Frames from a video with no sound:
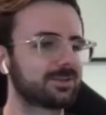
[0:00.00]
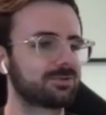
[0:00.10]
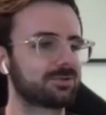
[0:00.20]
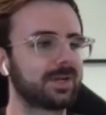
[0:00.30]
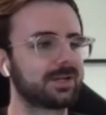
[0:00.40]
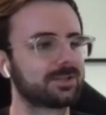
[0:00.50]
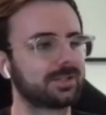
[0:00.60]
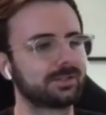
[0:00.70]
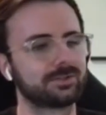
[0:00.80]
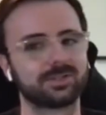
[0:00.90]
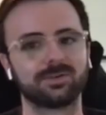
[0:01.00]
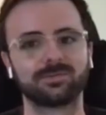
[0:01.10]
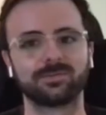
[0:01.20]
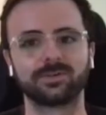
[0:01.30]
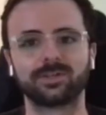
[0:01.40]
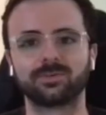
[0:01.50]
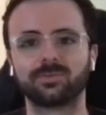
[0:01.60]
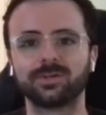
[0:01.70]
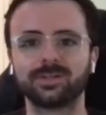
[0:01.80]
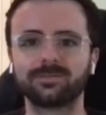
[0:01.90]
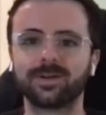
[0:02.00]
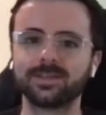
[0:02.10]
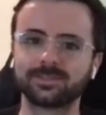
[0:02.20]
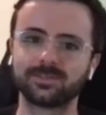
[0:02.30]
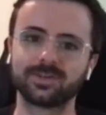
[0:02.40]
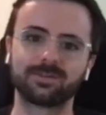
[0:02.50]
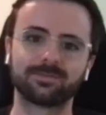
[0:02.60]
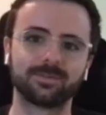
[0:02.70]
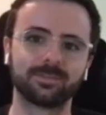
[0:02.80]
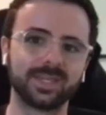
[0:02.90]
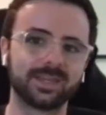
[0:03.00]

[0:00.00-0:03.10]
SocialBot Challenge go for you? What advice do you have for me?